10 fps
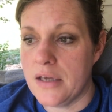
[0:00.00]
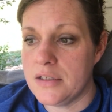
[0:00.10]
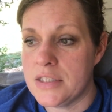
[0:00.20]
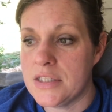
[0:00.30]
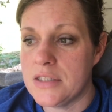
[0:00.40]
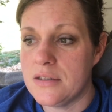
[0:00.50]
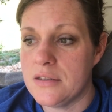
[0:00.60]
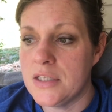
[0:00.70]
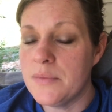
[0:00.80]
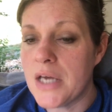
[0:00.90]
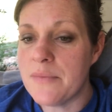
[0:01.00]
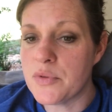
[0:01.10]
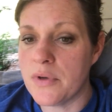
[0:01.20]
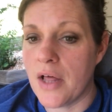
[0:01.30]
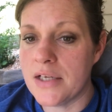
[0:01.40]
Sometimes
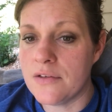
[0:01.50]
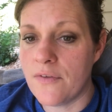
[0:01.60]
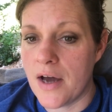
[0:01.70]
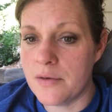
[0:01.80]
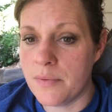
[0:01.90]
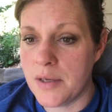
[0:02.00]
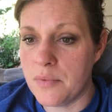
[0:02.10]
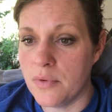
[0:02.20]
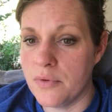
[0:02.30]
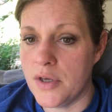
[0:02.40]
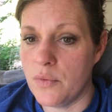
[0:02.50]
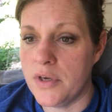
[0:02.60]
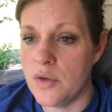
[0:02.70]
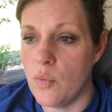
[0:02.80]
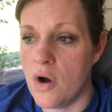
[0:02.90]
we like to find people we
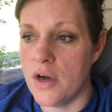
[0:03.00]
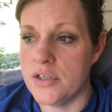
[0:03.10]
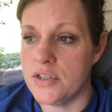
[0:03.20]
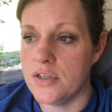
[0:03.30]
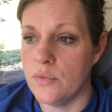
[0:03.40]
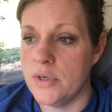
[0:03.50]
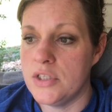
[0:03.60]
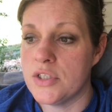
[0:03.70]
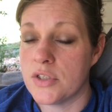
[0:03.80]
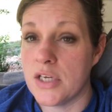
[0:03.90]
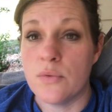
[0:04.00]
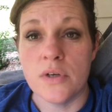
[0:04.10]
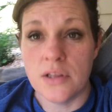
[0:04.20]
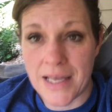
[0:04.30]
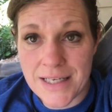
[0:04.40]
can watch that we just can
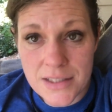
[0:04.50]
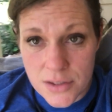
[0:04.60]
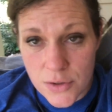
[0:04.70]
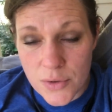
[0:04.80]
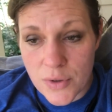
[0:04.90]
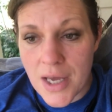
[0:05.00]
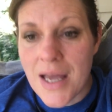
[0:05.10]
relate to.